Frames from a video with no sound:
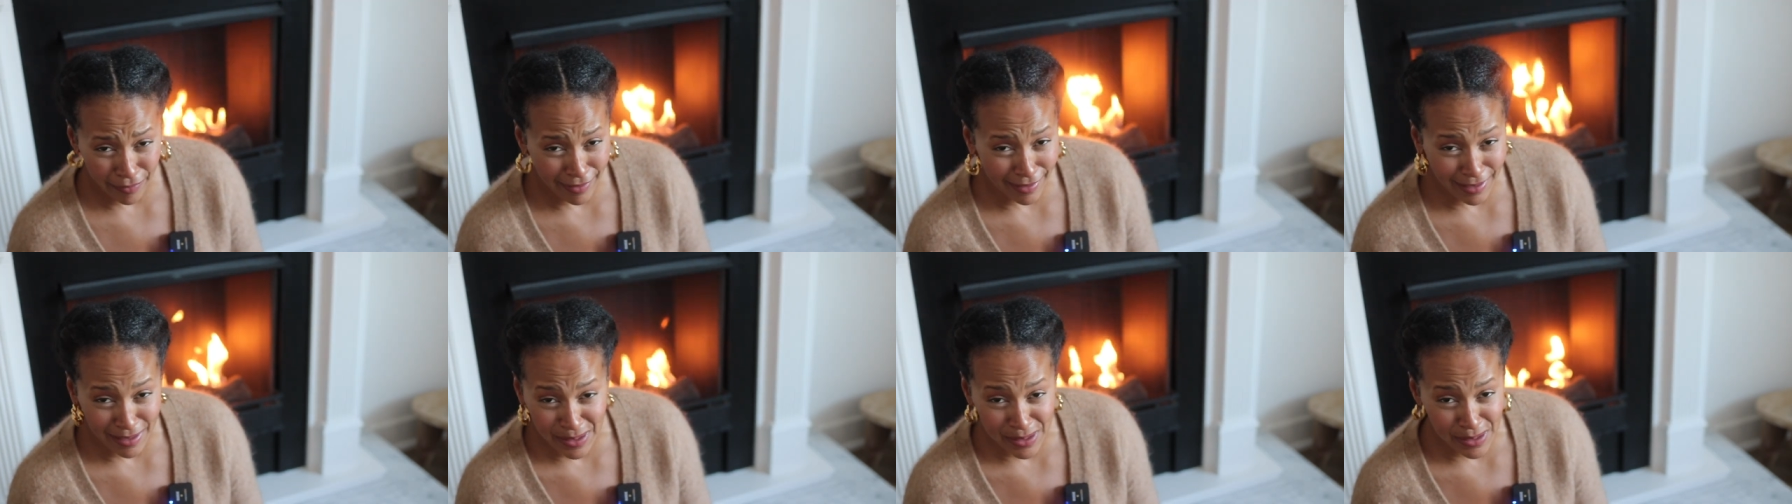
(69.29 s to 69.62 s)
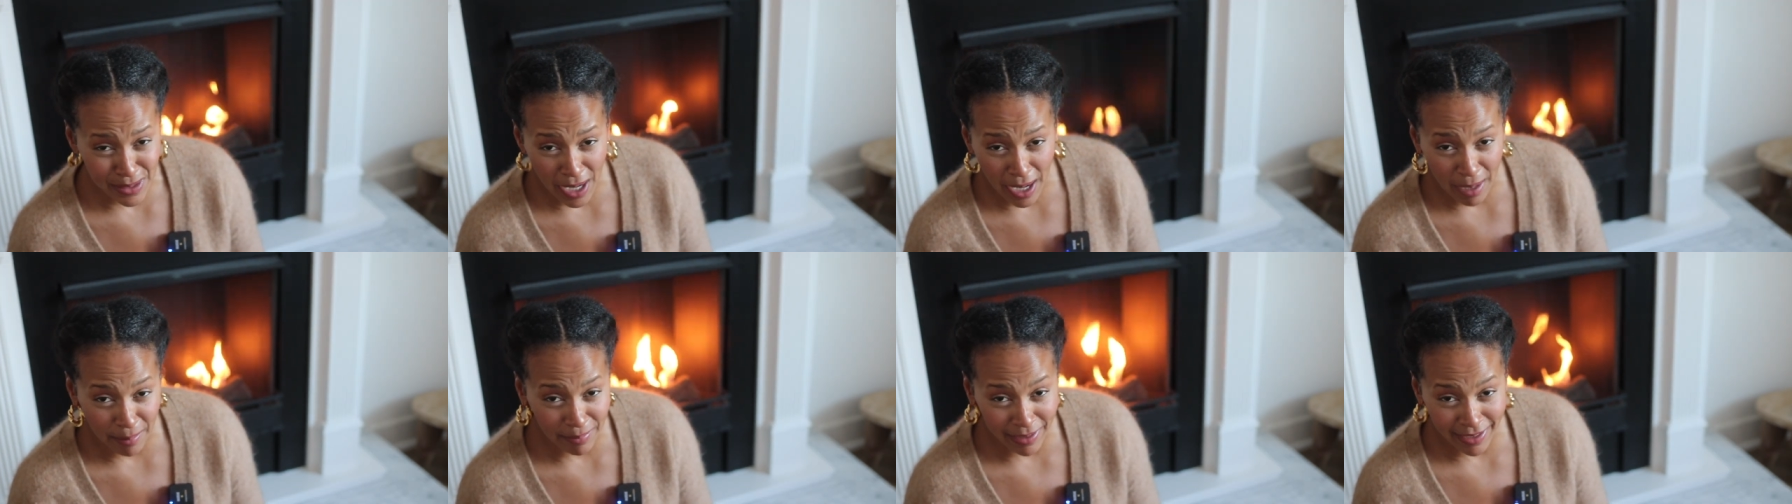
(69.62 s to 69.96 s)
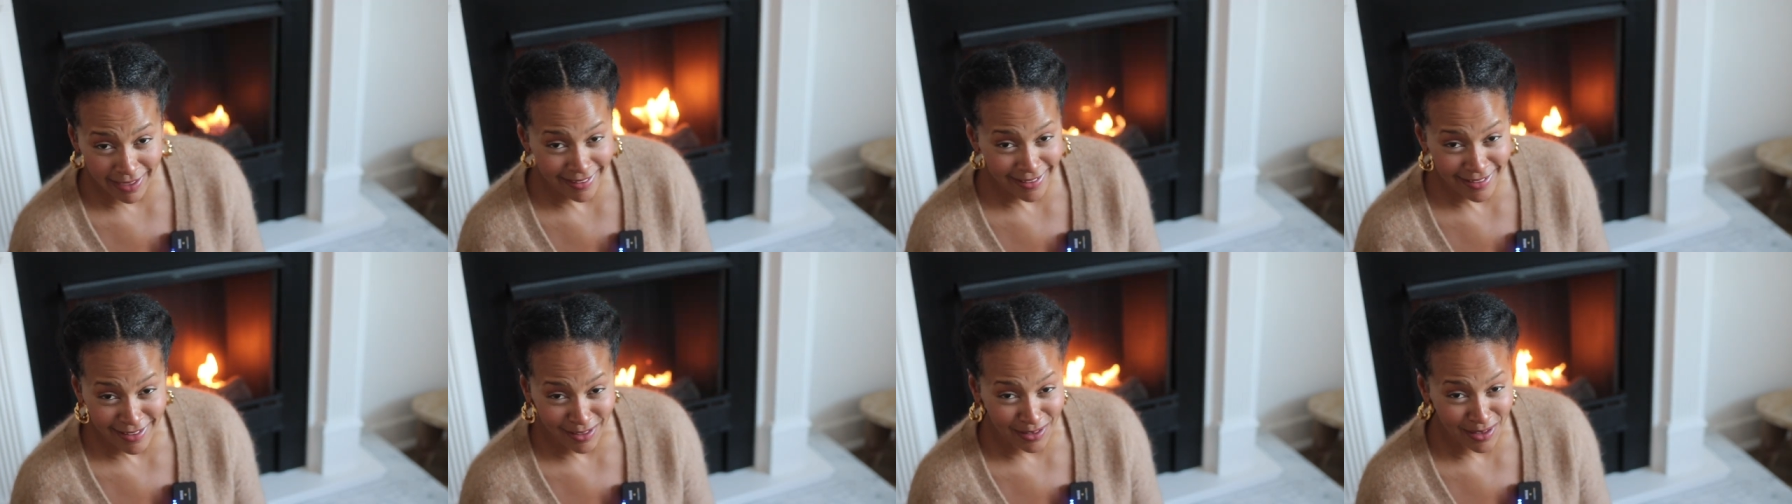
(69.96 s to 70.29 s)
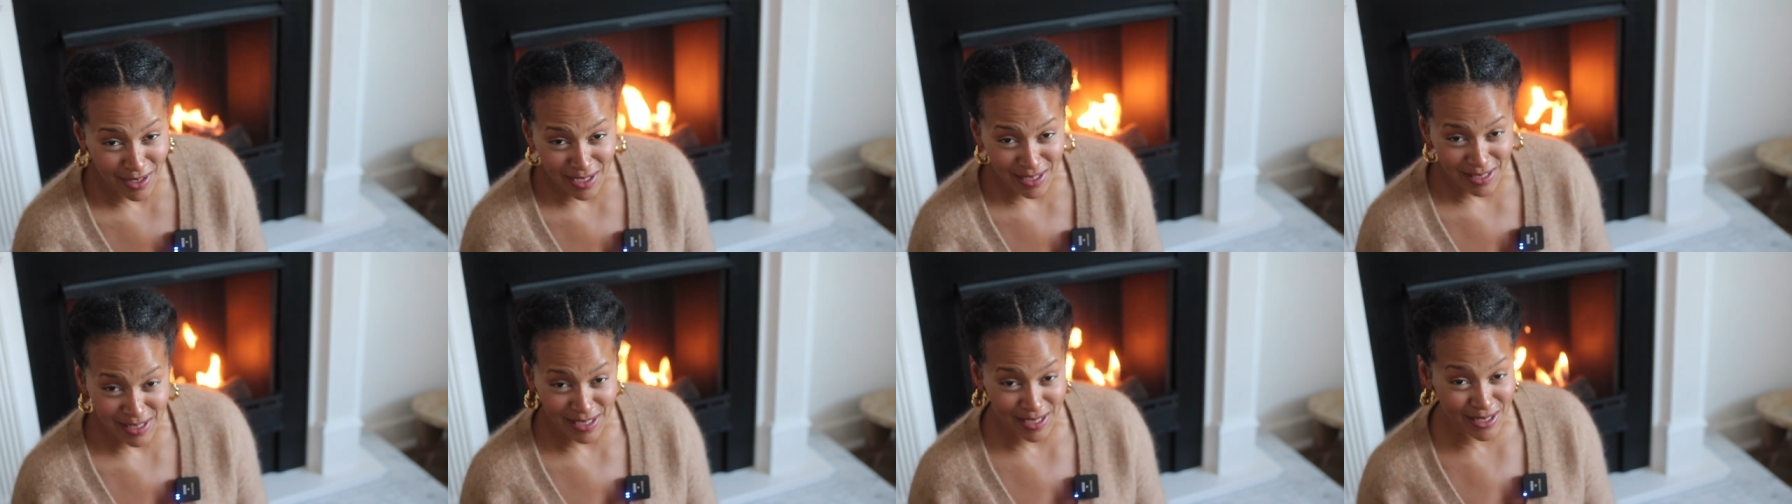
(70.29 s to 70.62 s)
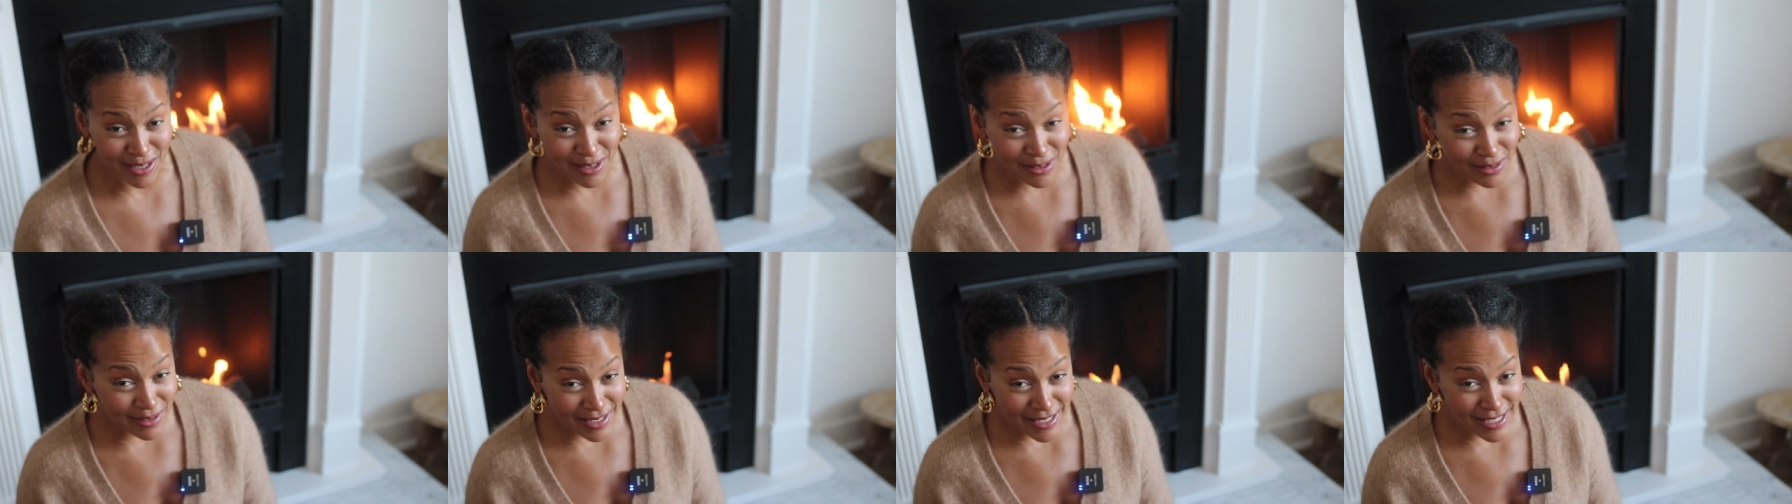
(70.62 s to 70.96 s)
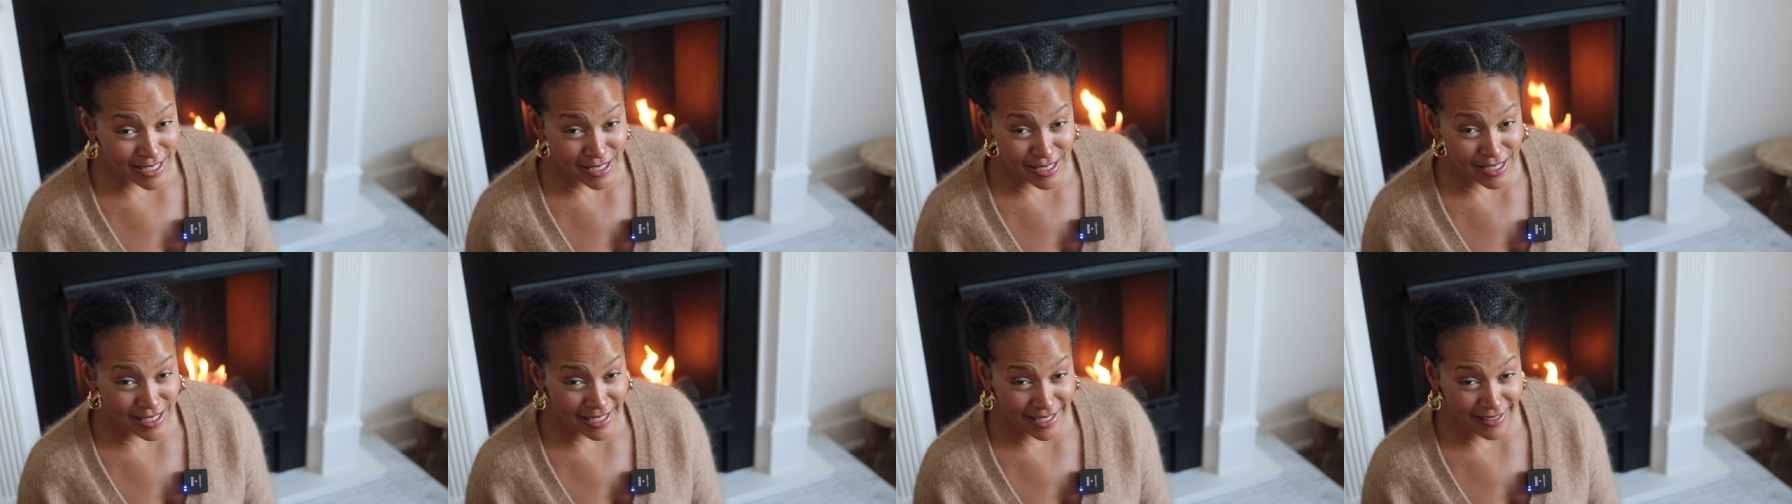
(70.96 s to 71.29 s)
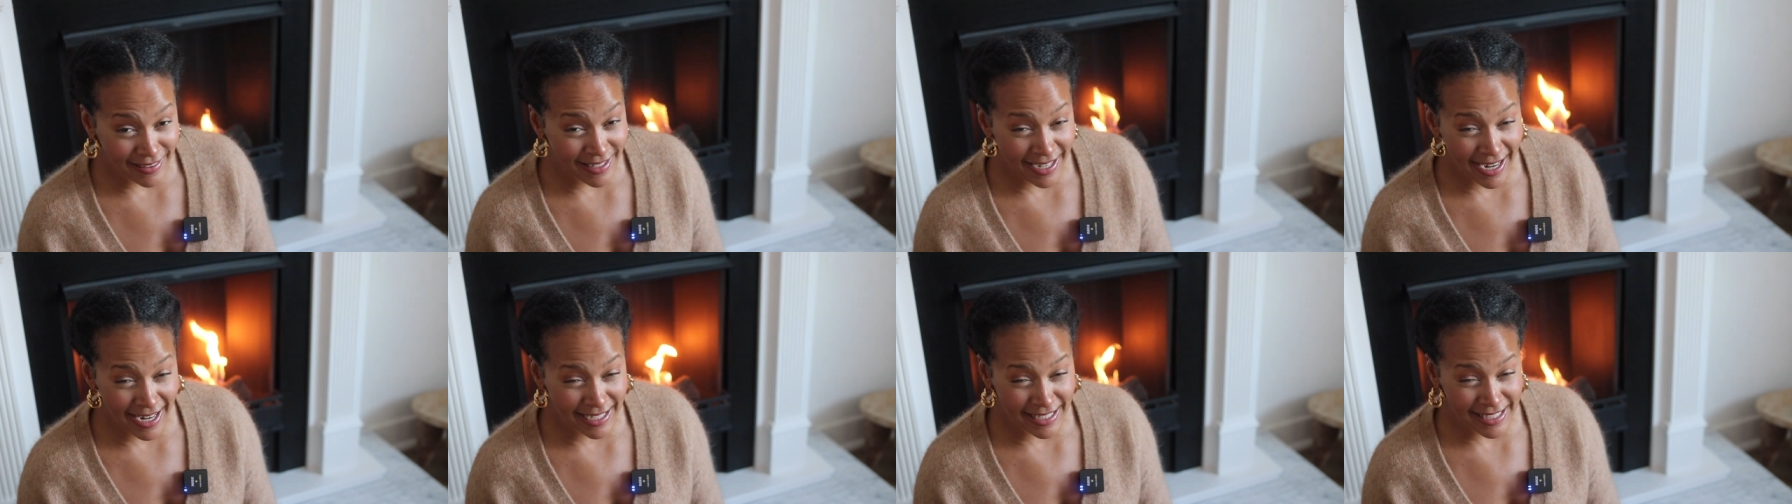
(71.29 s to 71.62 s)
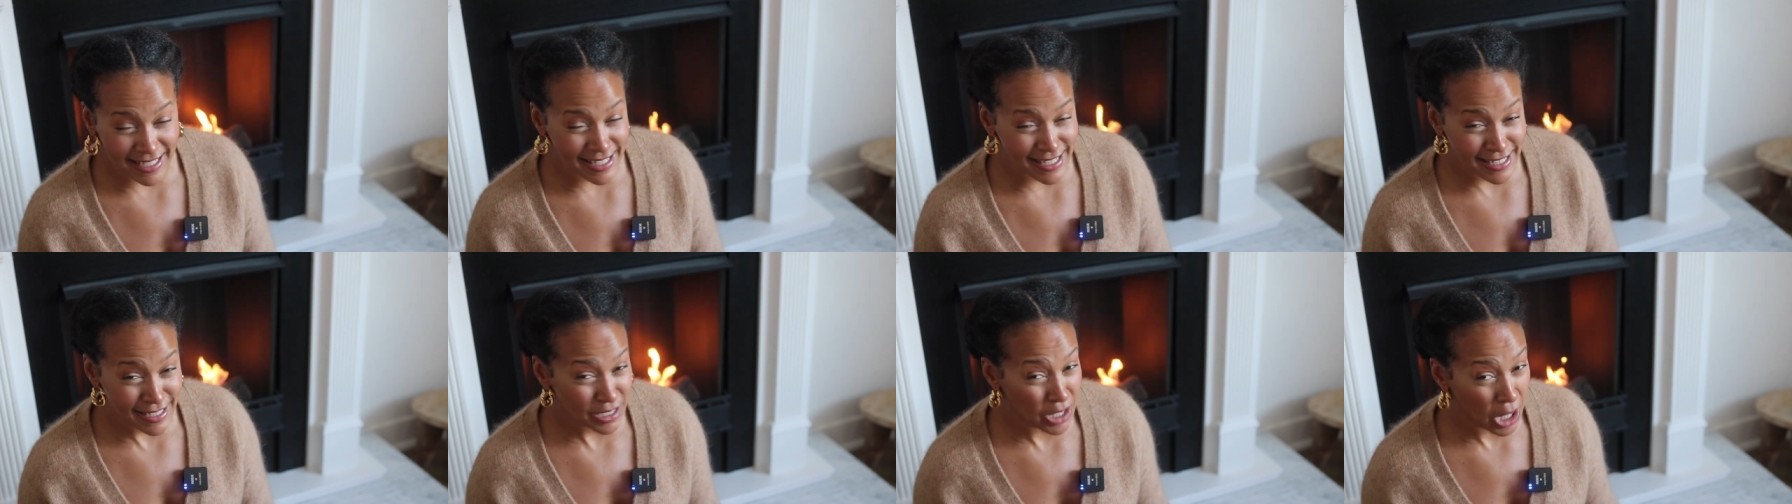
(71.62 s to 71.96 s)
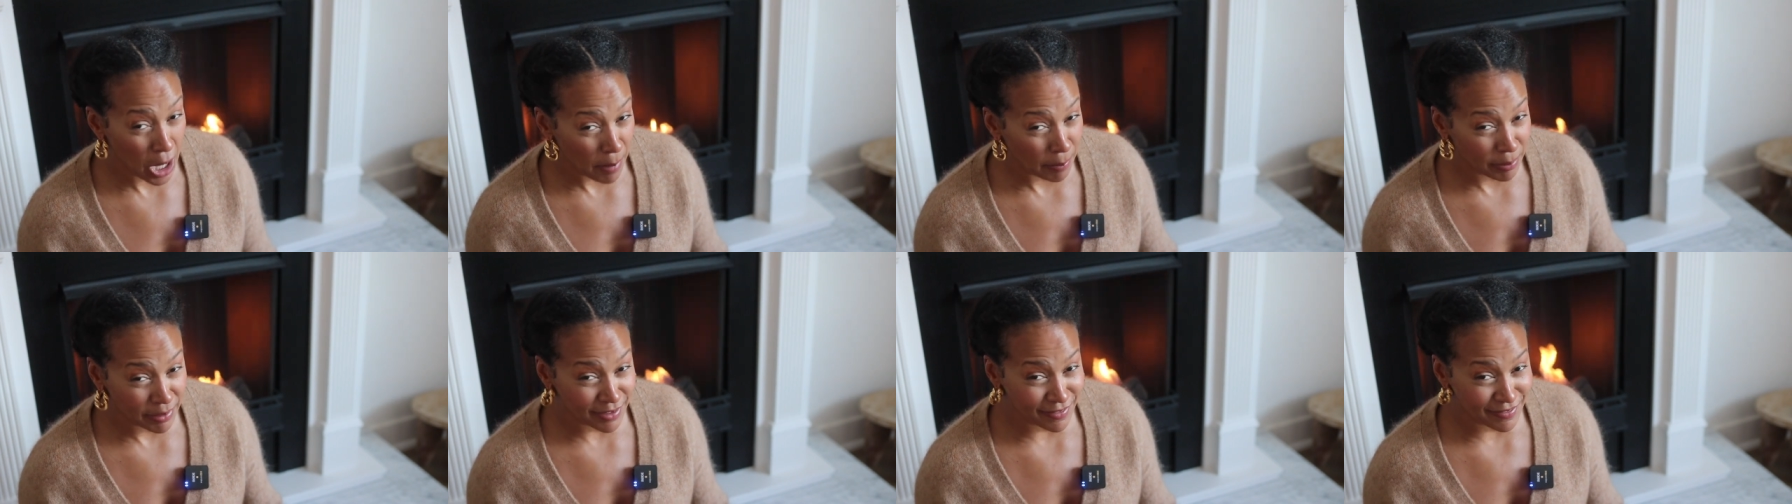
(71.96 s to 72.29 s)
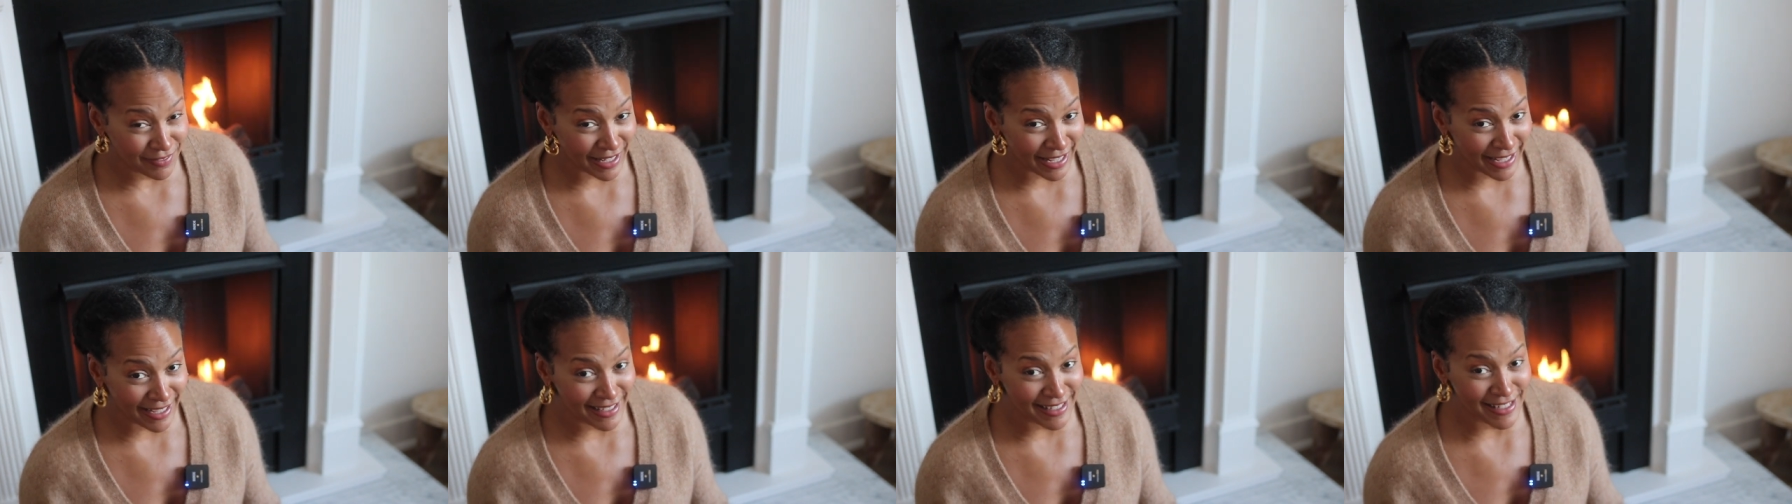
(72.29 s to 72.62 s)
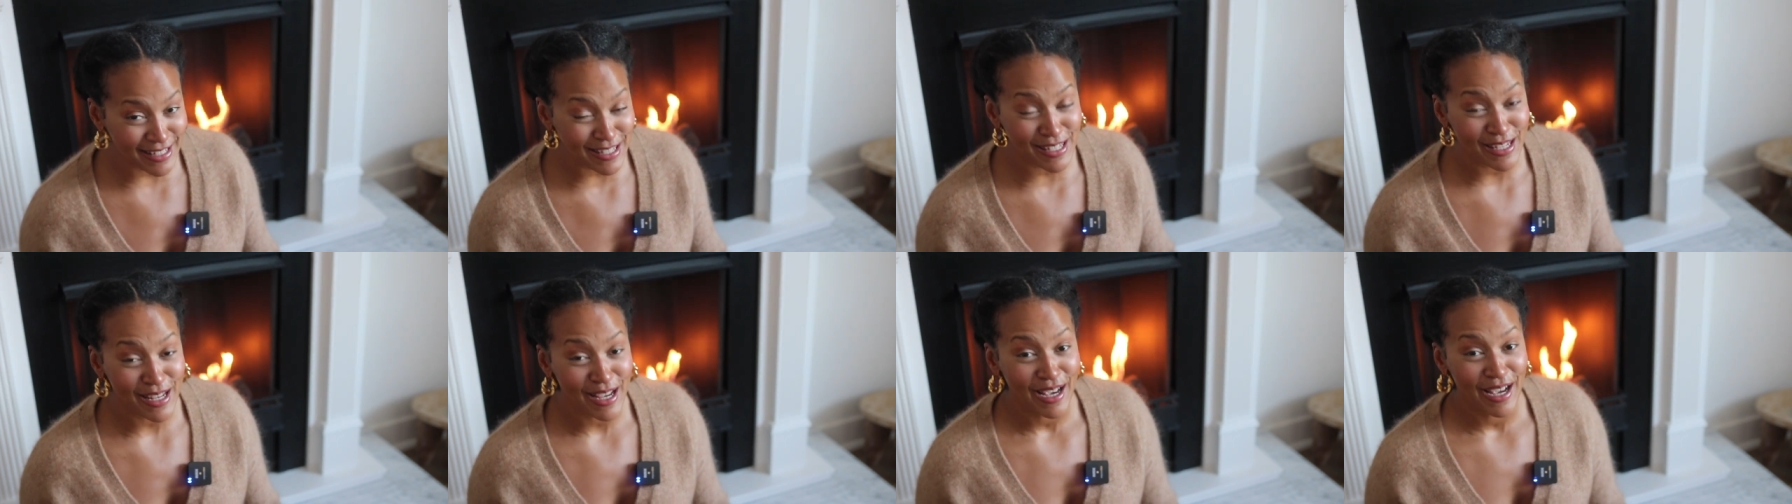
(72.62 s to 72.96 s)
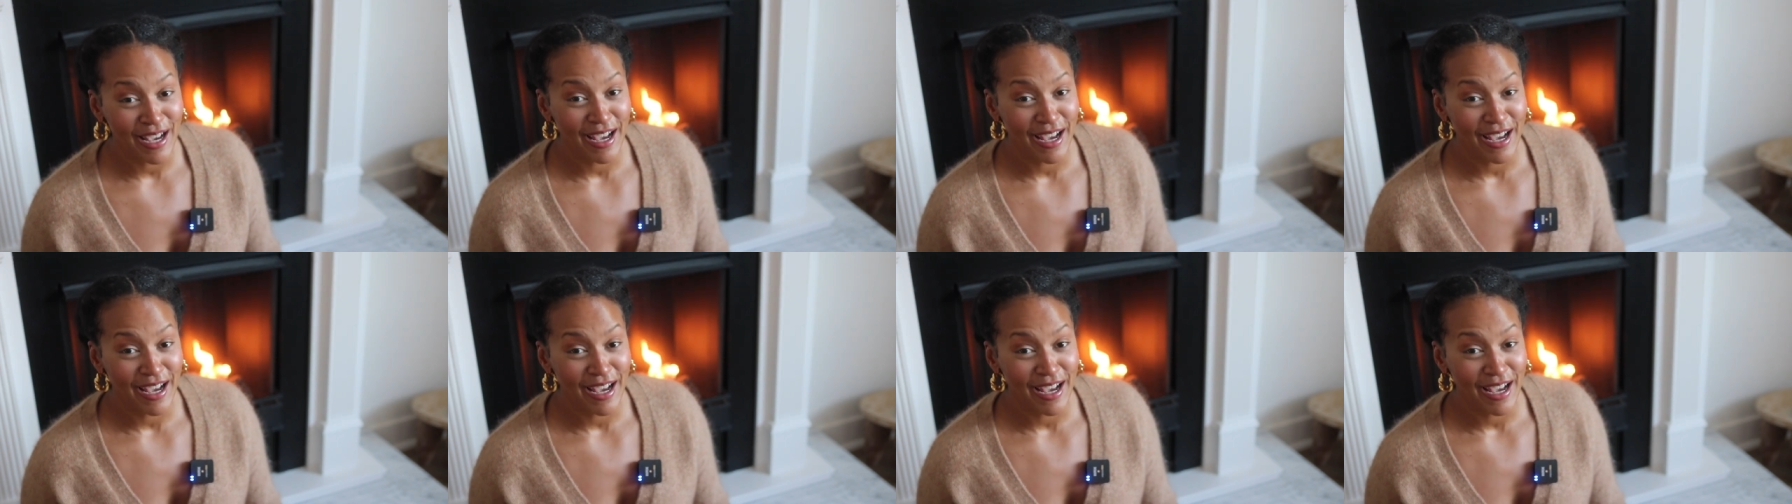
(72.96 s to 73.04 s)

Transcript: that is coming to Los Angeles in the next couple of days.